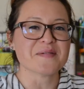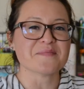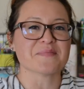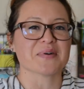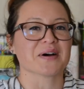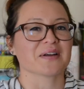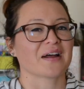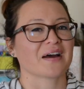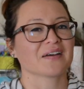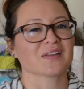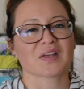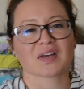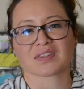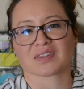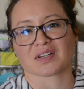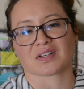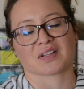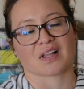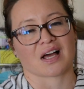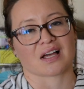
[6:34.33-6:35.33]
But I like
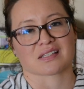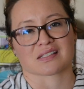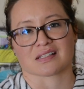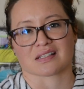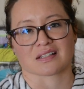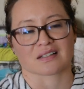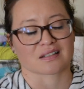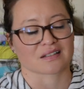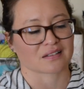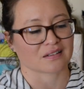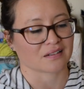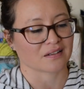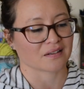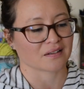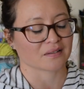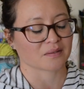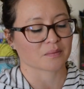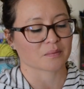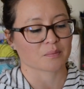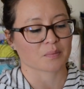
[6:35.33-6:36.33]
the classic.
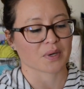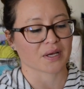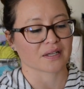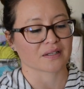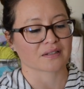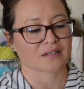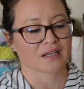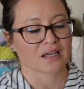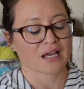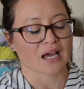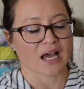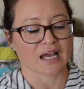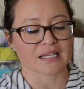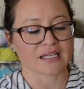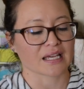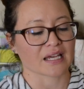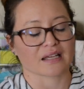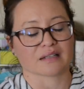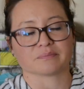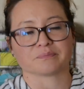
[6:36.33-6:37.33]
But
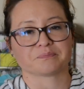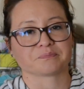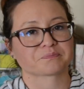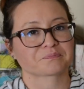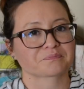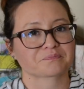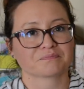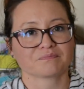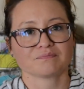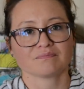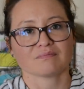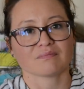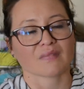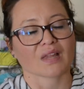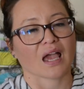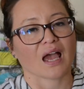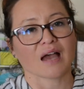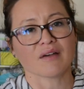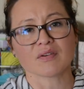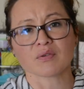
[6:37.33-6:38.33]
again,
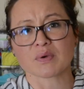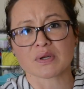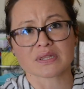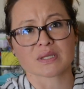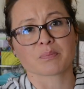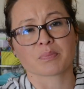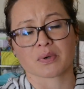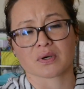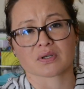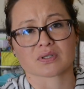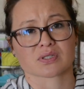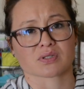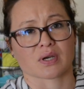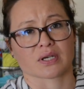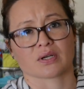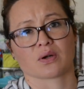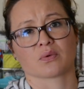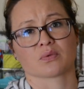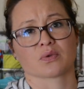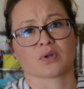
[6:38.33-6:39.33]
I haven't read the book, so
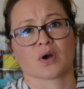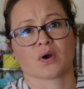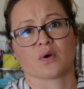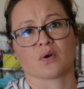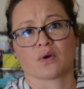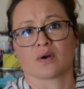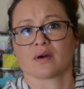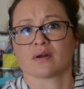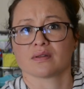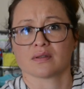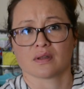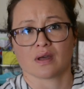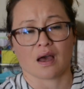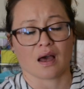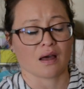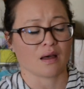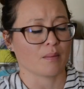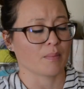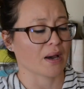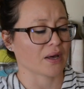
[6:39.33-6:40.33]
I don't know
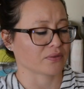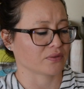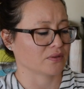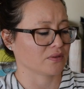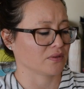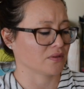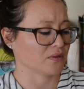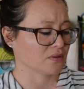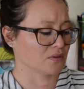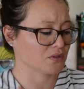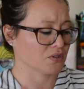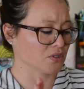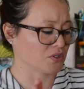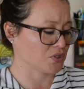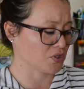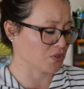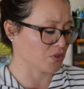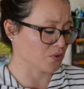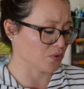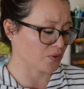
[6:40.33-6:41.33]
about the
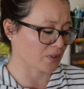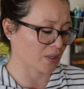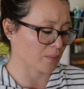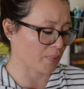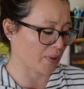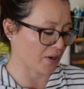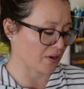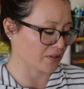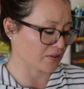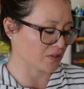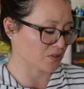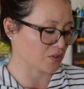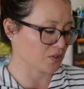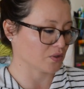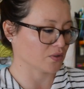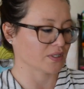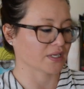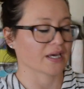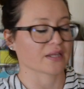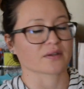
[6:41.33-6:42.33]
two, comparing the
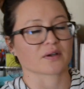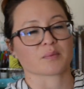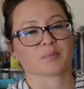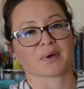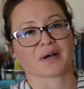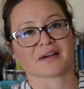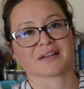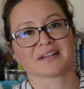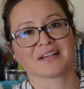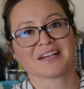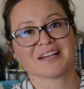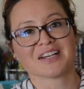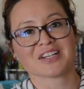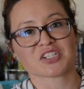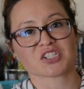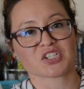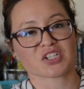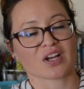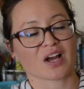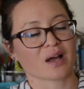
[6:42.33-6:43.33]
two together. But
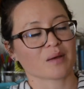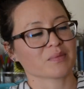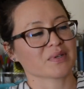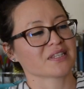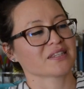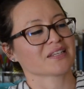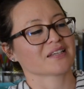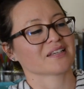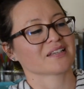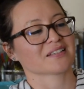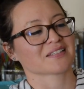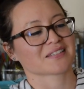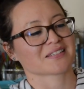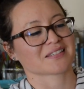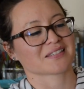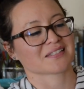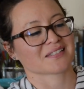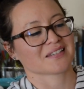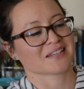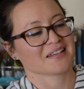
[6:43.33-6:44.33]
she got me
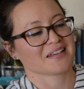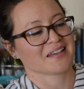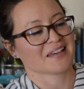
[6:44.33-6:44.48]
this.